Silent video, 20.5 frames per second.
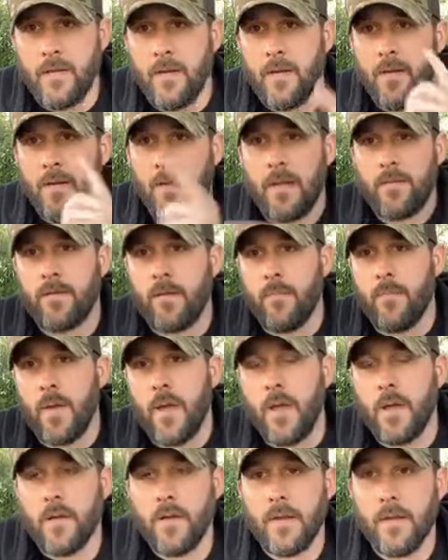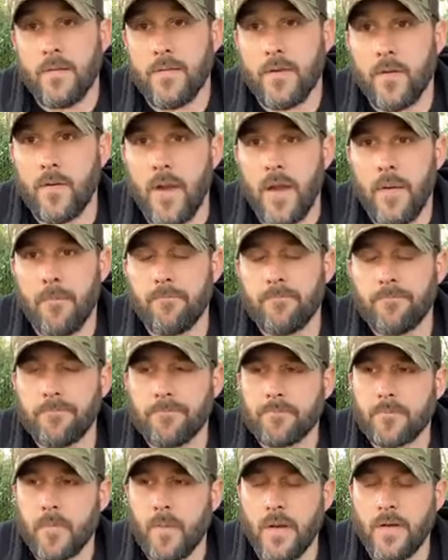and that's on my Instagram,
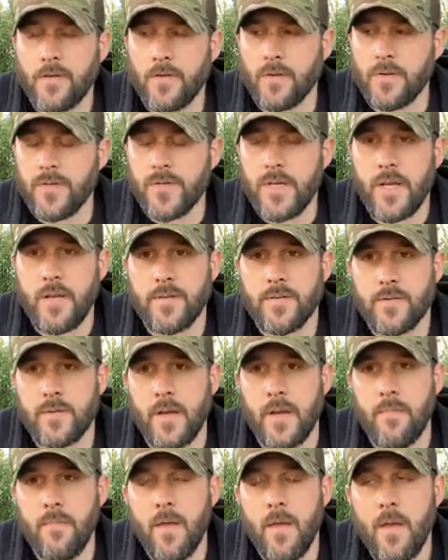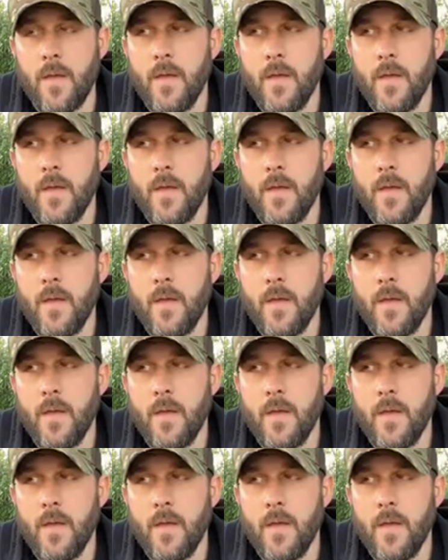my instructor J Instagram.